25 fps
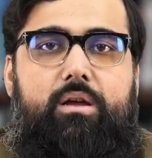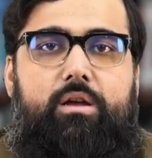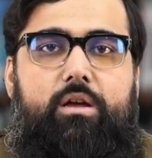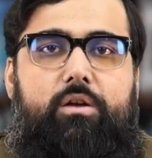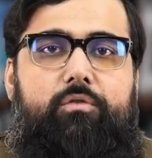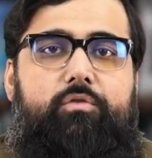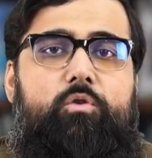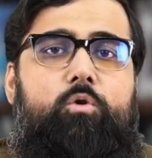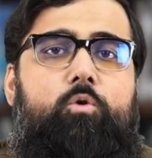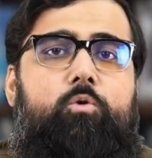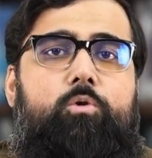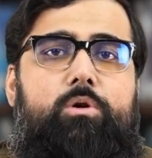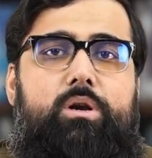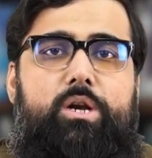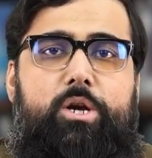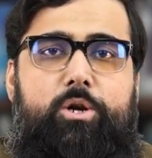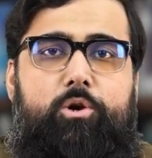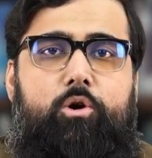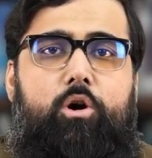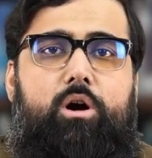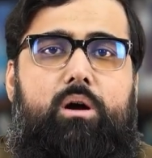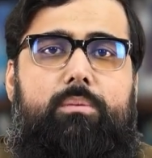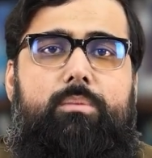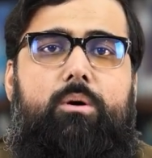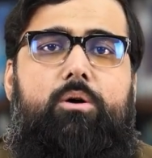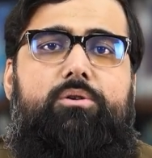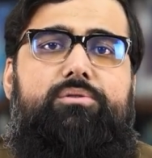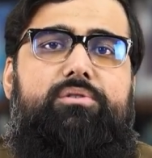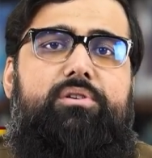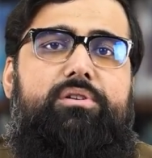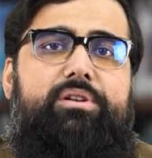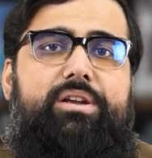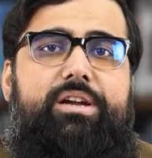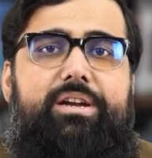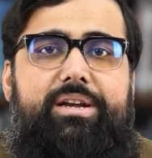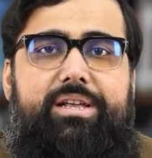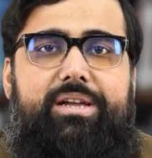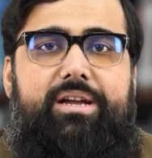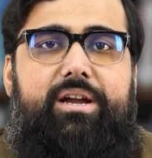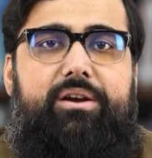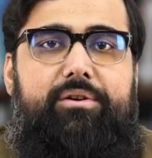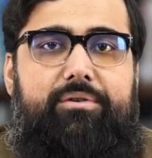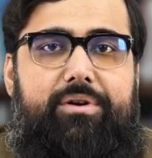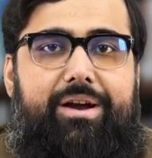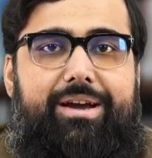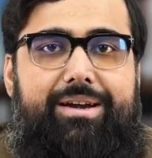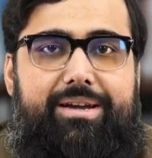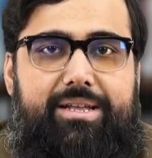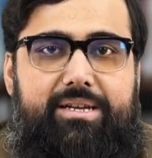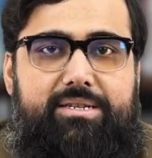If you only talk about the reading and
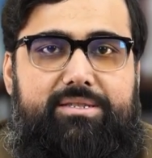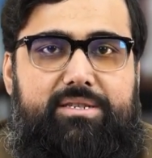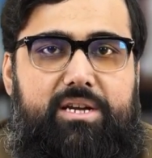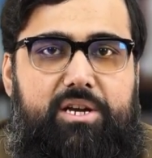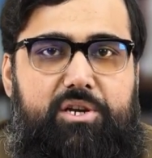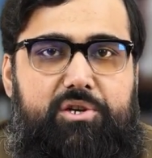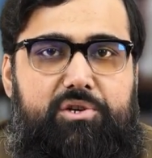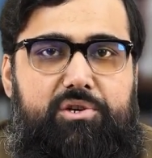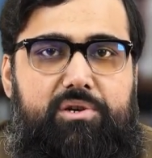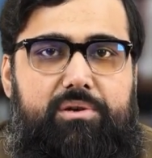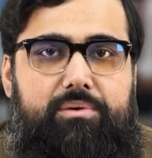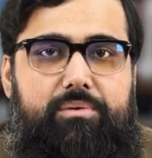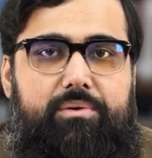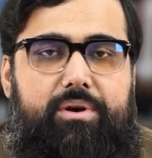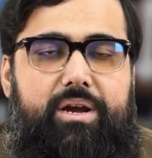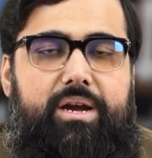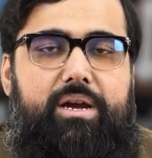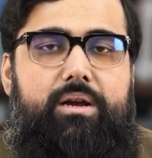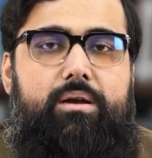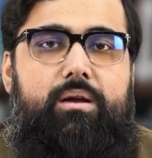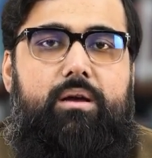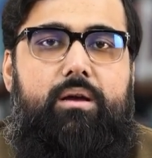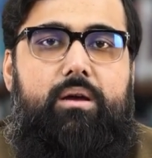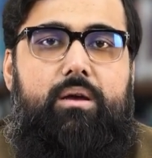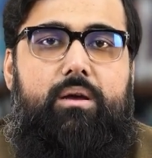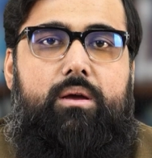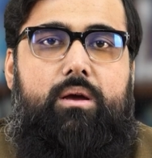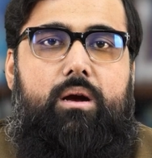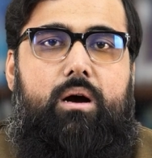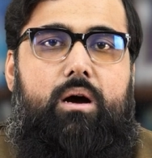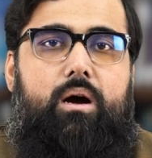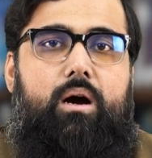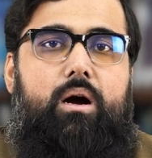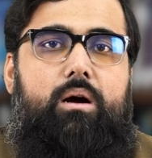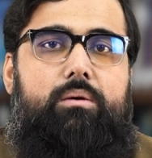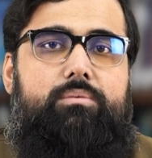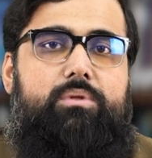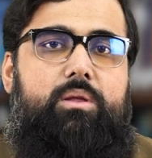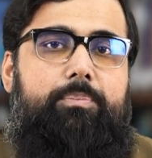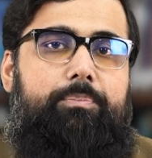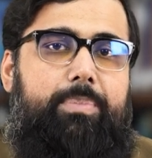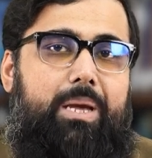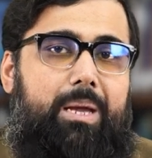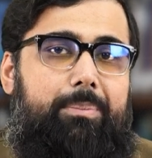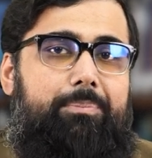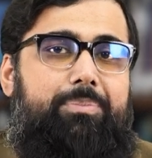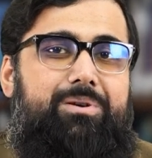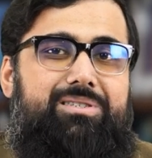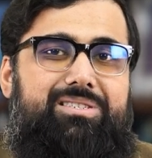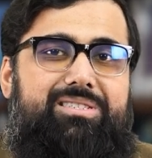writing section, right, the
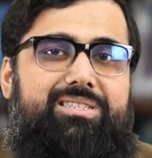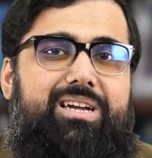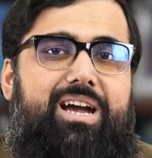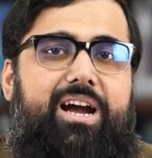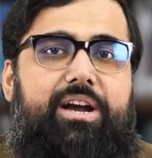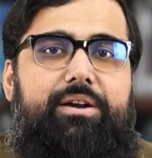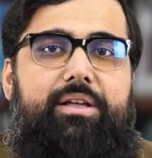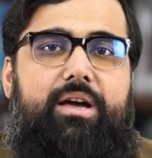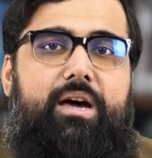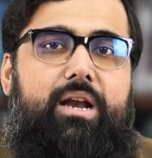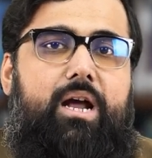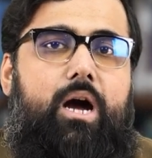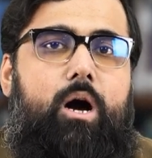paper SAT